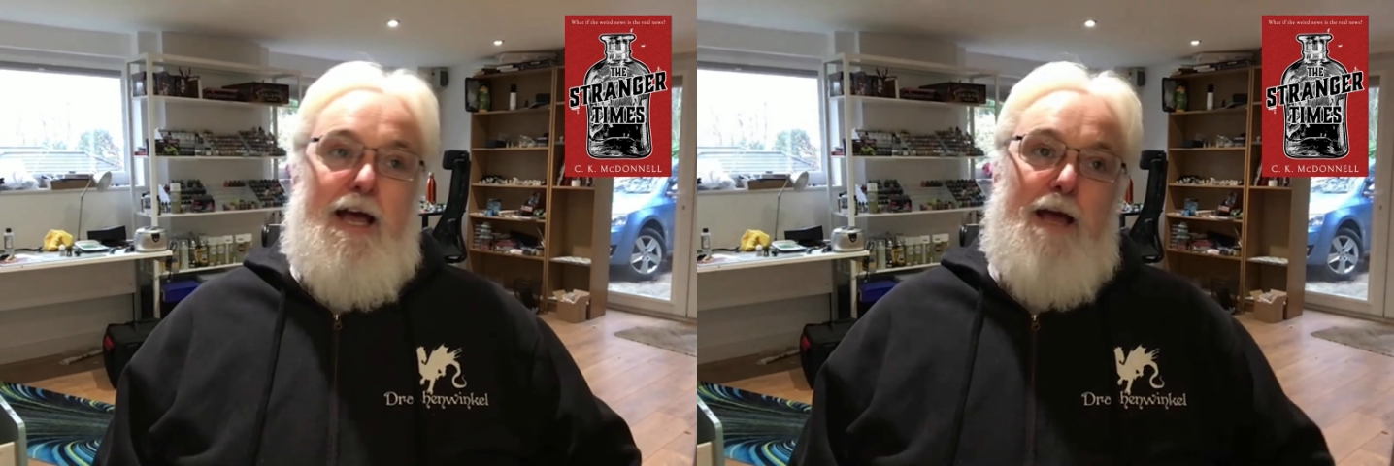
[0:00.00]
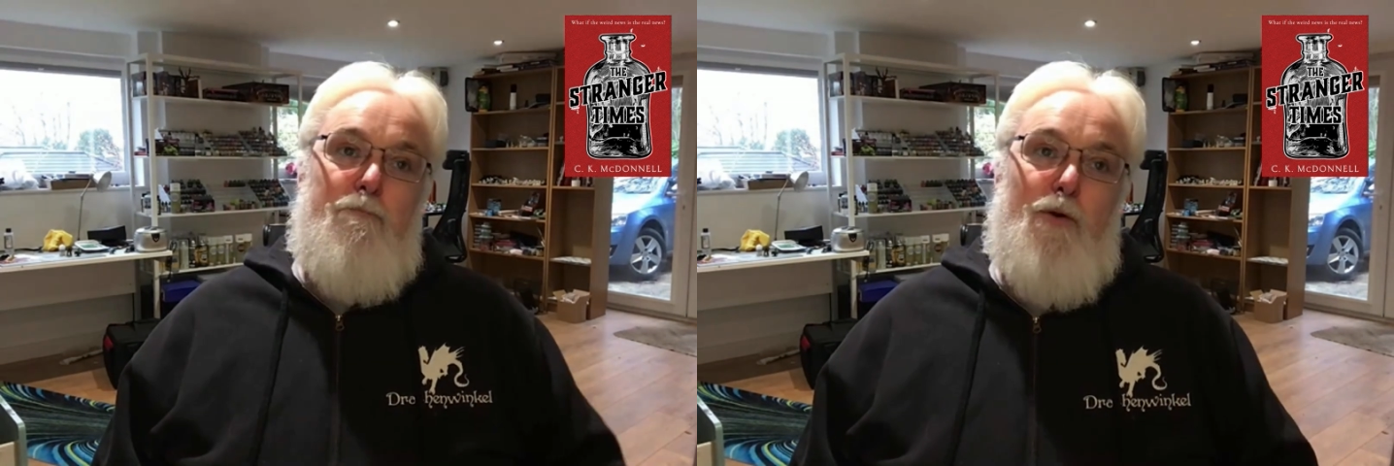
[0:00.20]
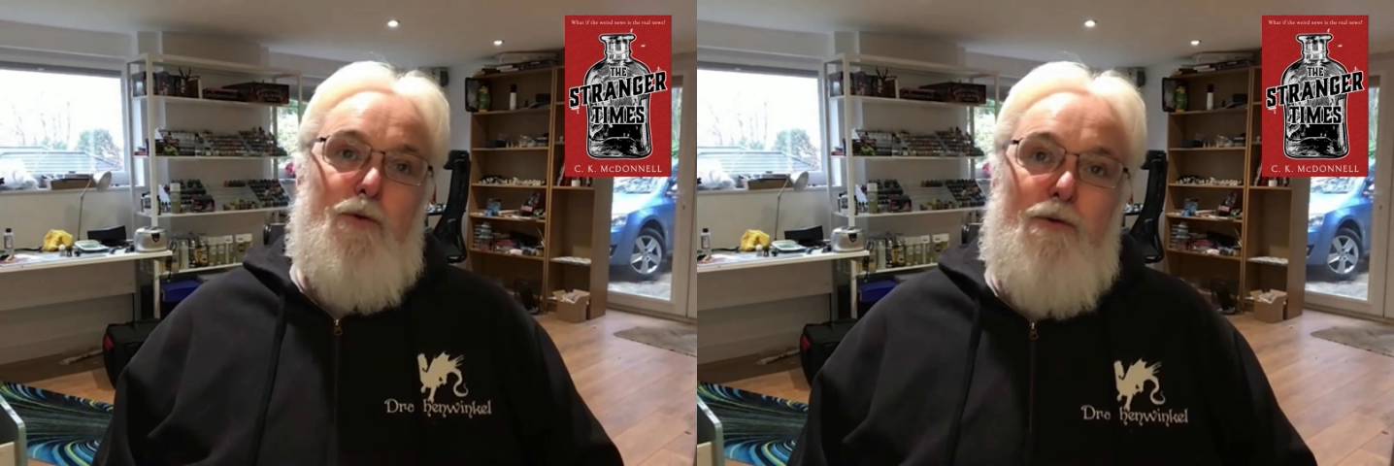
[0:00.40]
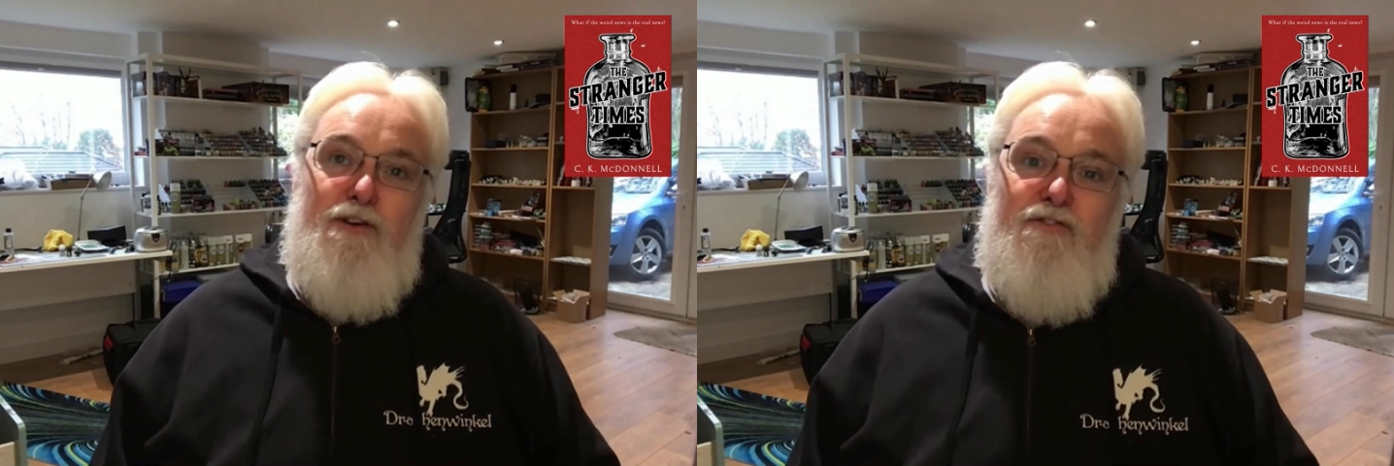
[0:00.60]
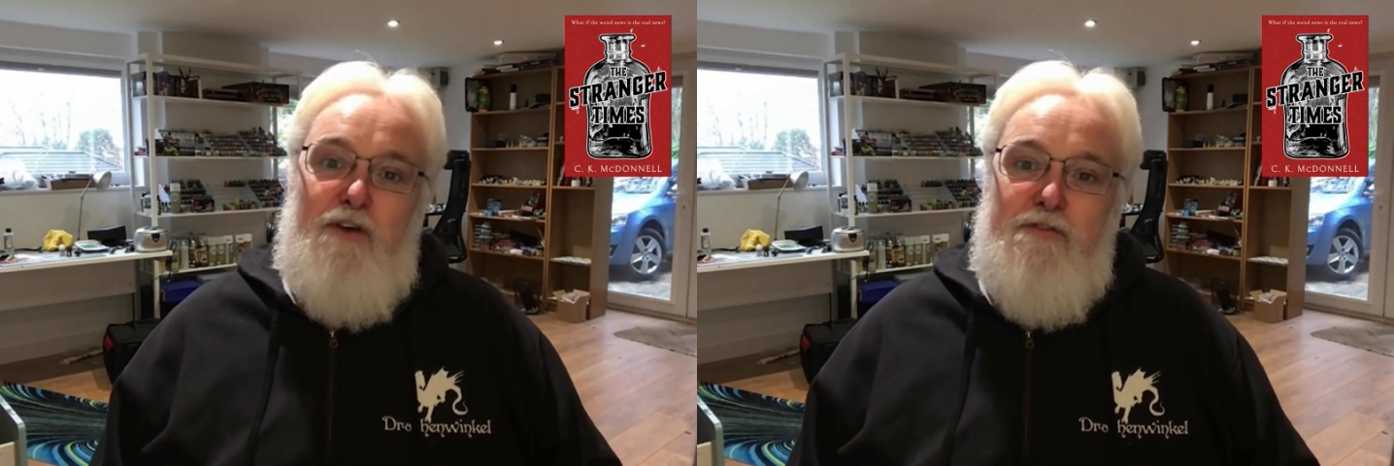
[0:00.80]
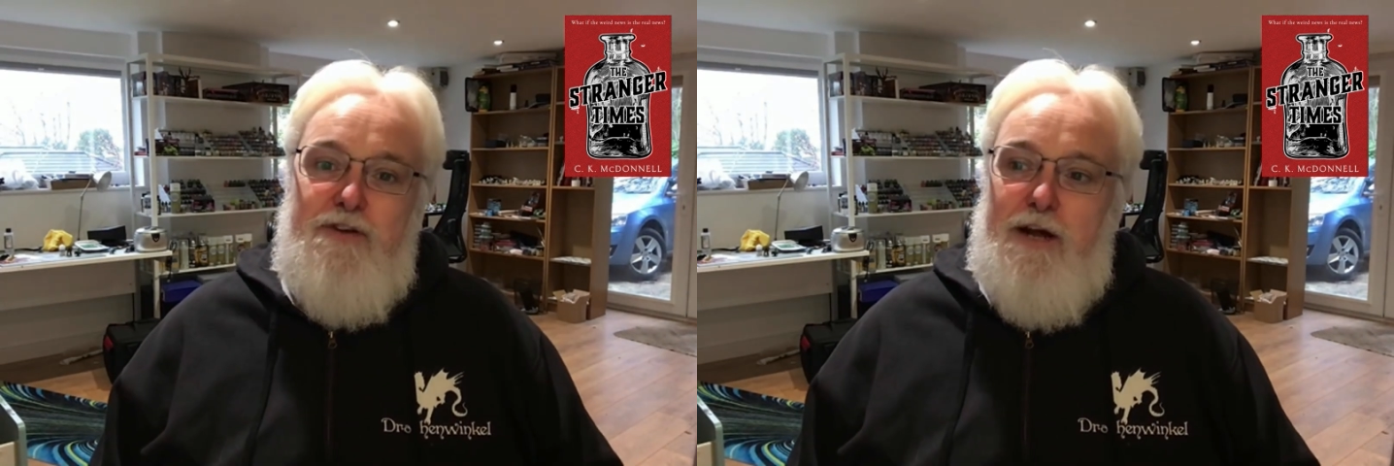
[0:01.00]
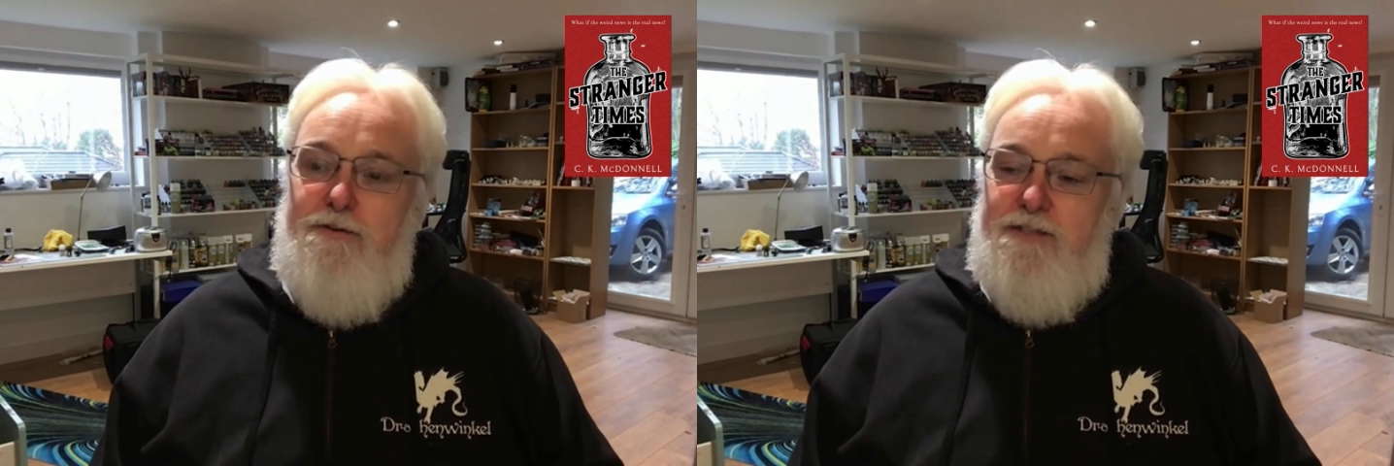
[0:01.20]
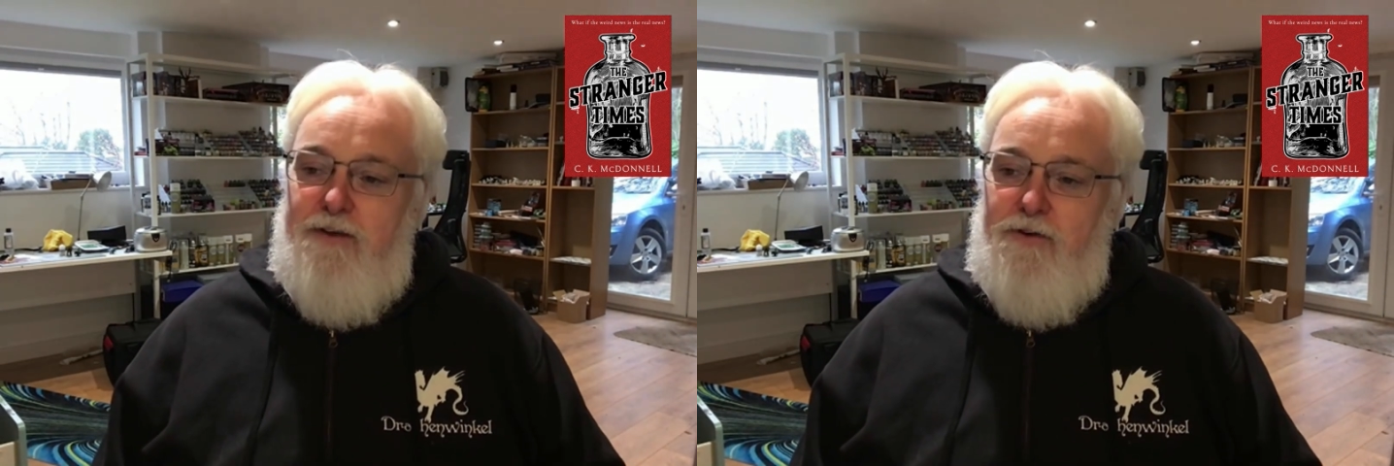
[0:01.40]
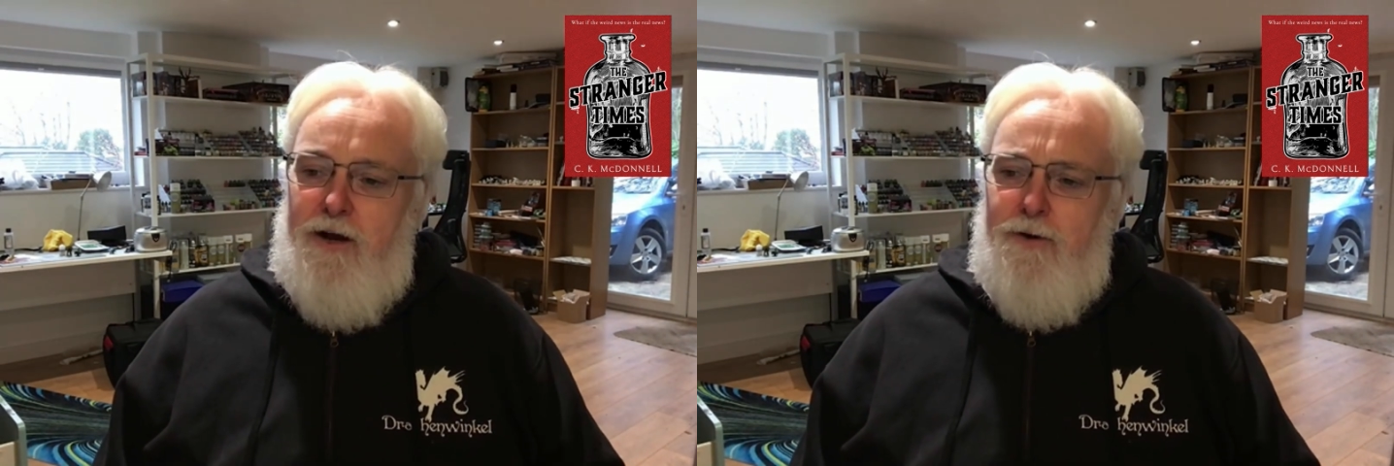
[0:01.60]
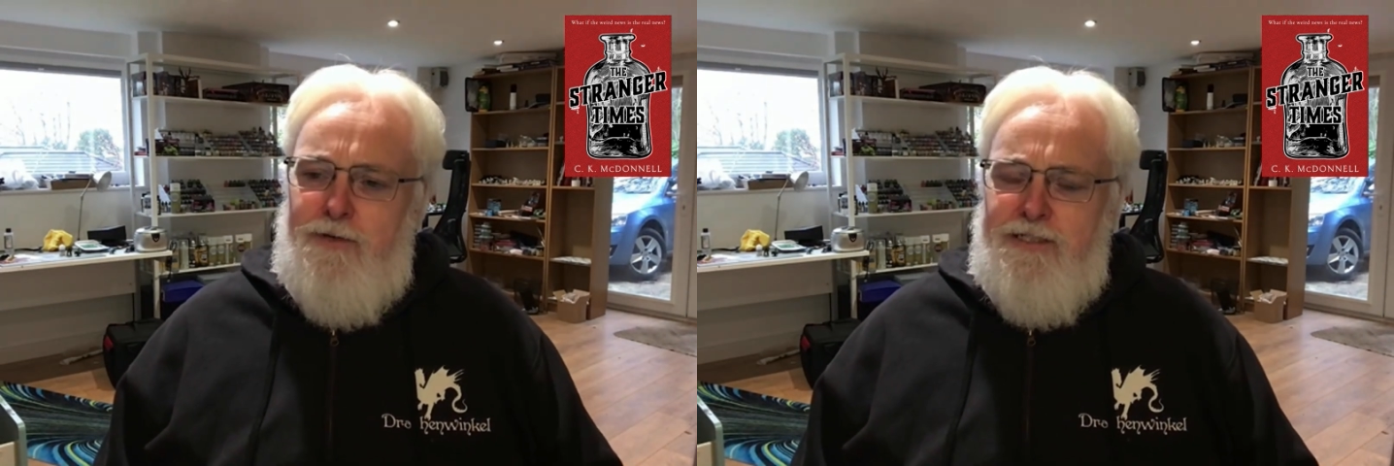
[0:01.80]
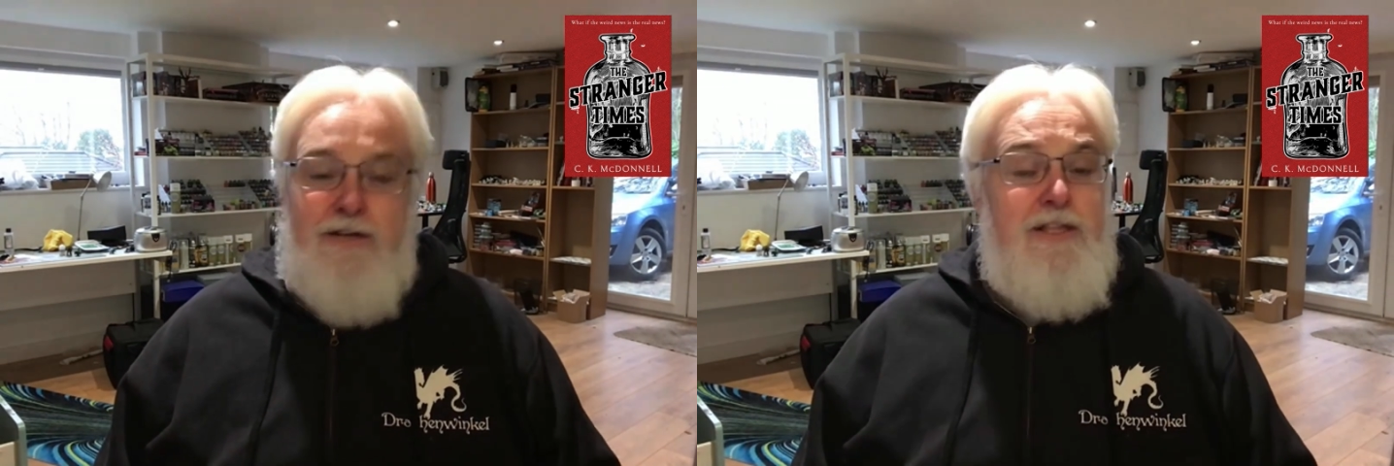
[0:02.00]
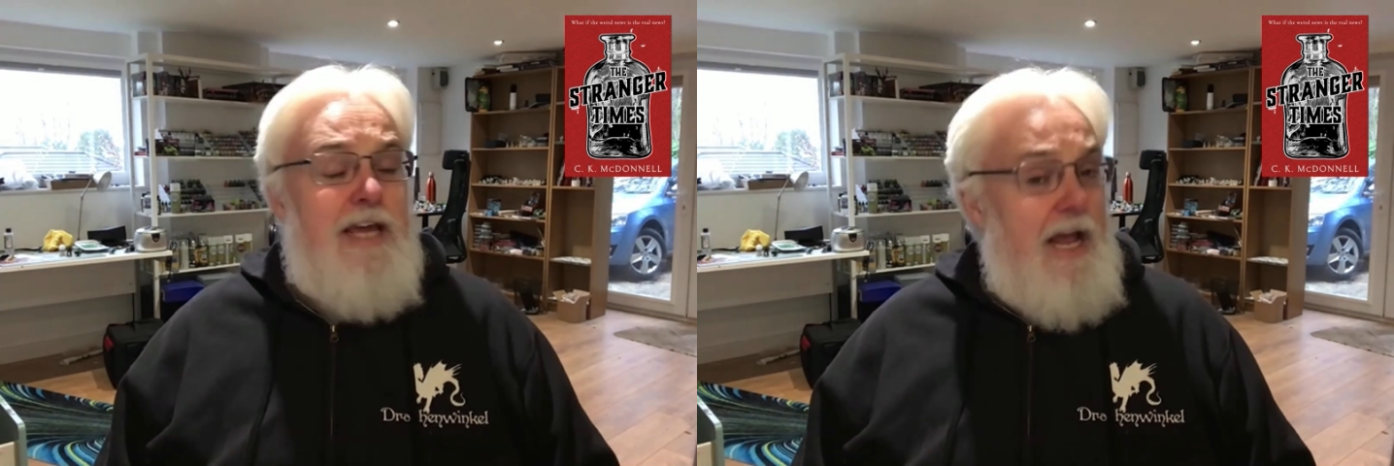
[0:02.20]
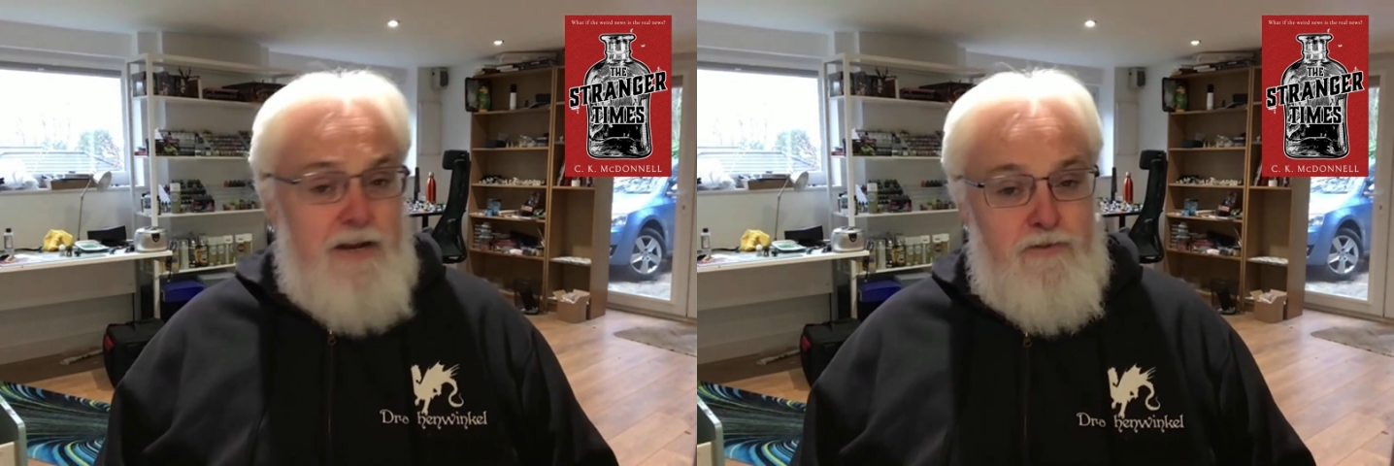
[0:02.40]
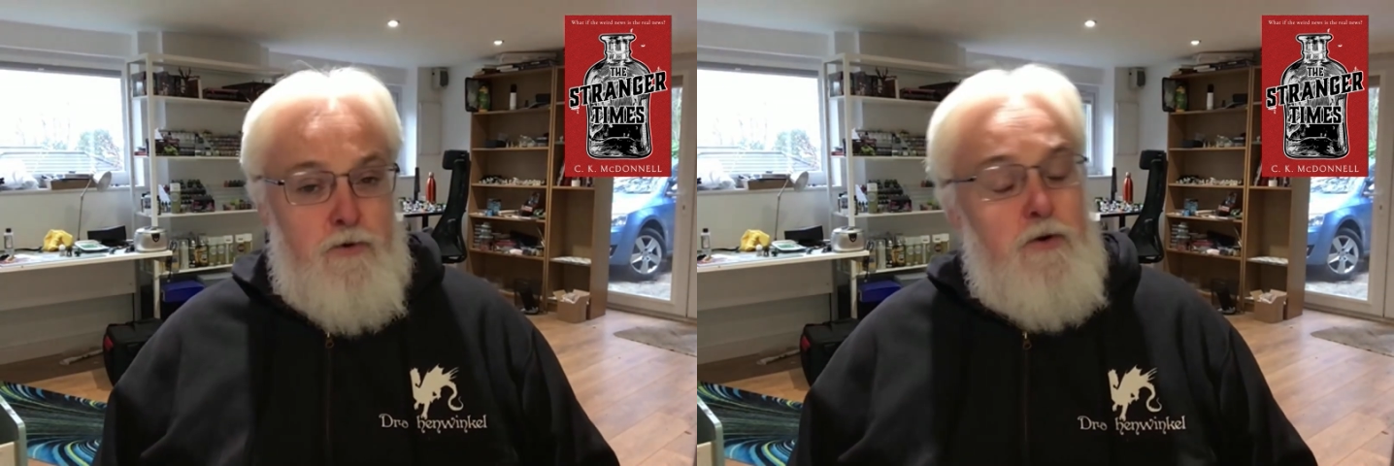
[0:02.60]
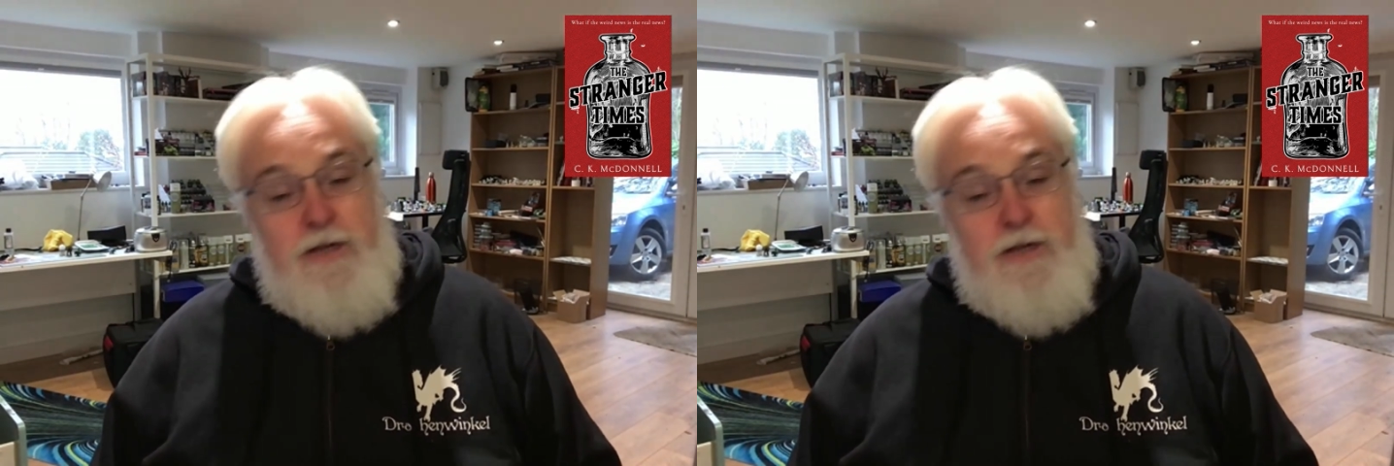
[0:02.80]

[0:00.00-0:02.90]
One of my favourite notes I ever got was near the end of the book,